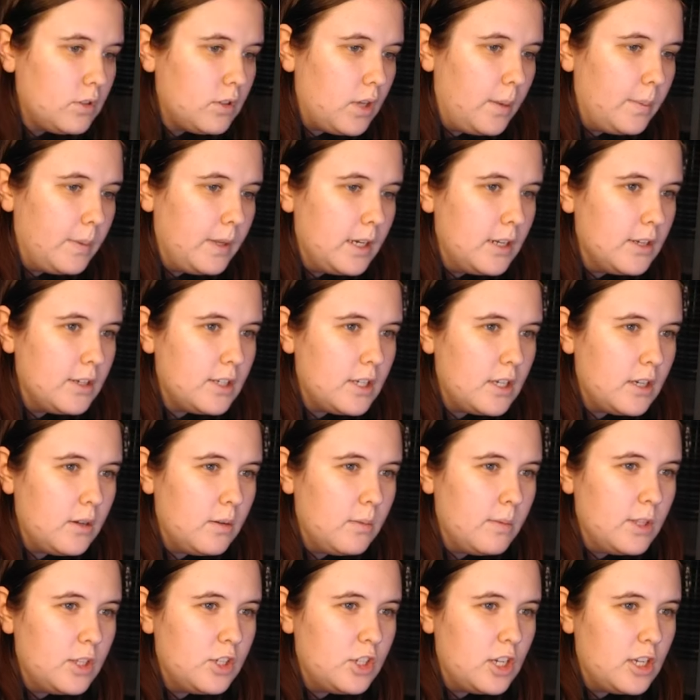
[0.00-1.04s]
So I'm gonna
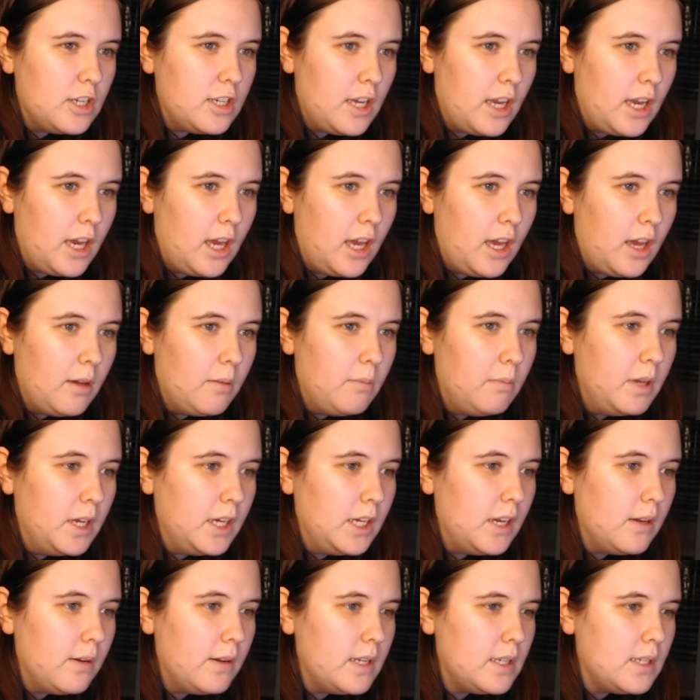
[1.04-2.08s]
assume it's just
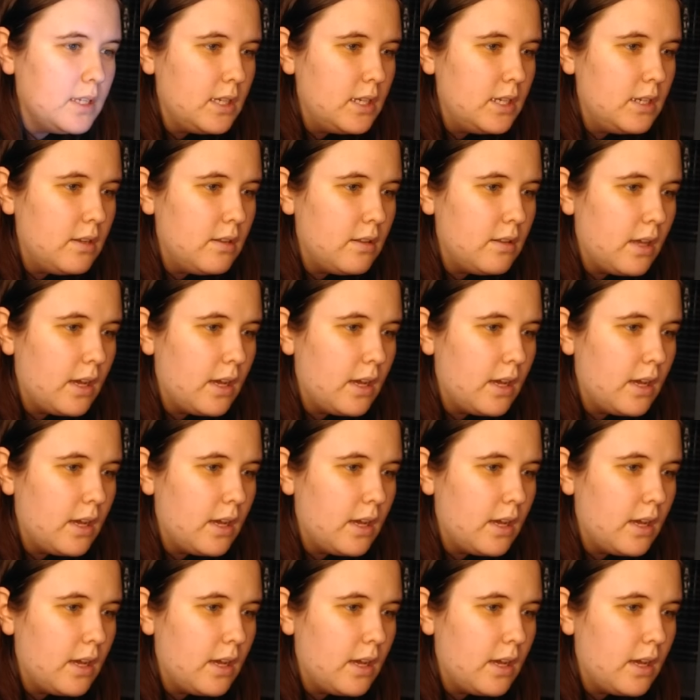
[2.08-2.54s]
ambiguously two